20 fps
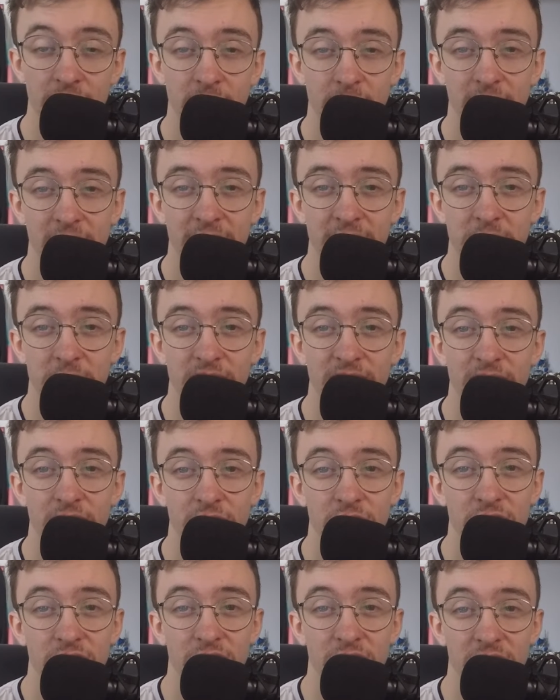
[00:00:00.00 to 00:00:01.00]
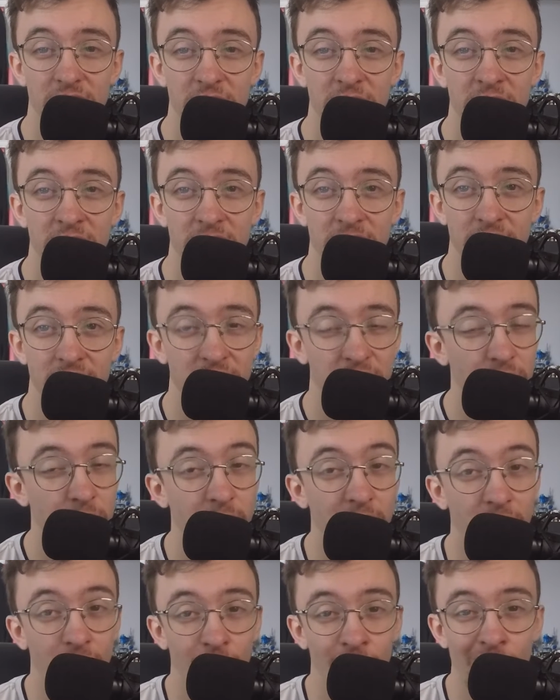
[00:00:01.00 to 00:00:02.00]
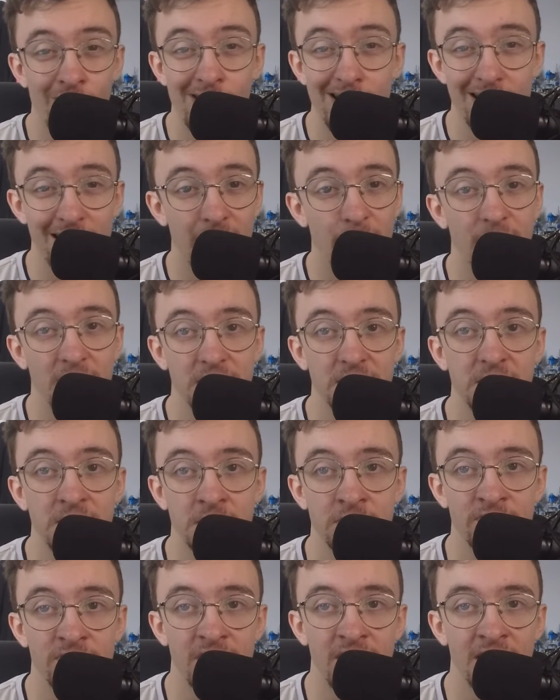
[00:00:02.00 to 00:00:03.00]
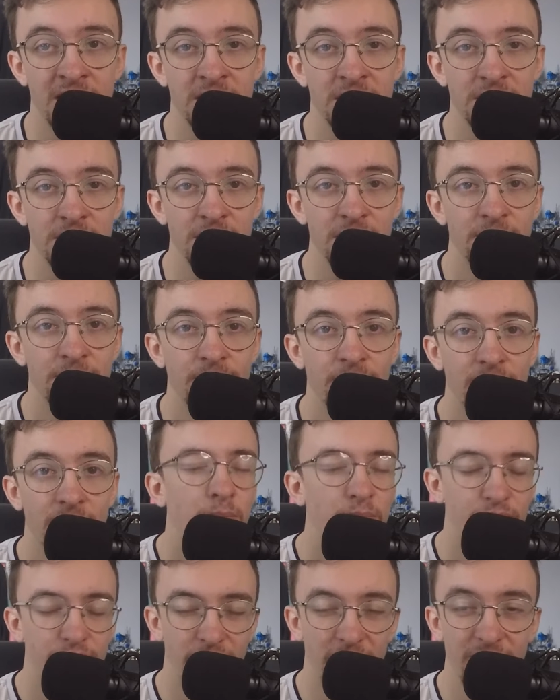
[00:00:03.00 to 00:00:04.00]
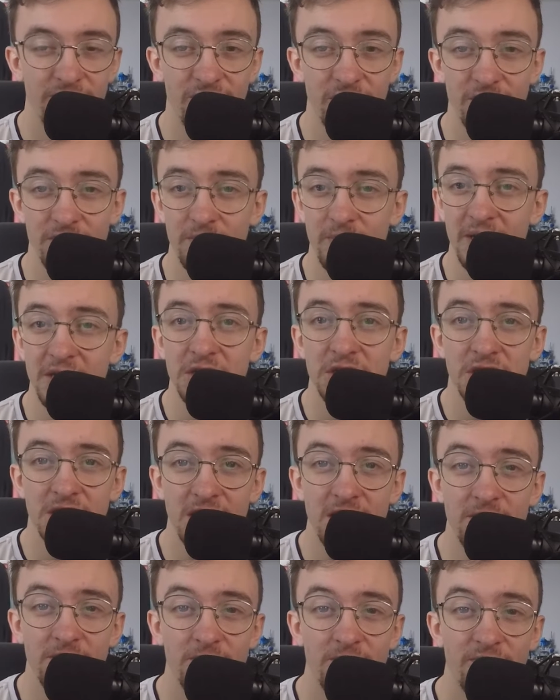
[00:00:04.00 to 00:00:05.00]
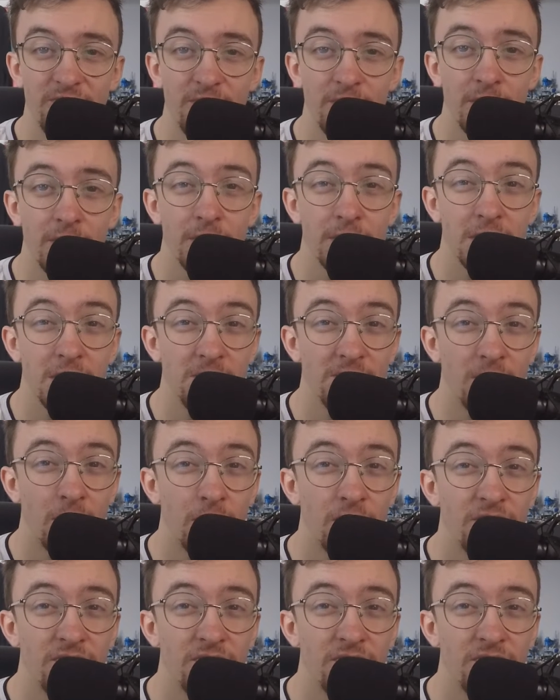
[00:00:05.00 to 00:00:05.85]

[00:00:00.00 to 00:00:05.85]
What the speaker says: players before the start of the season, this could be a really bad season for Leicester. Brentford have managed to keep hold of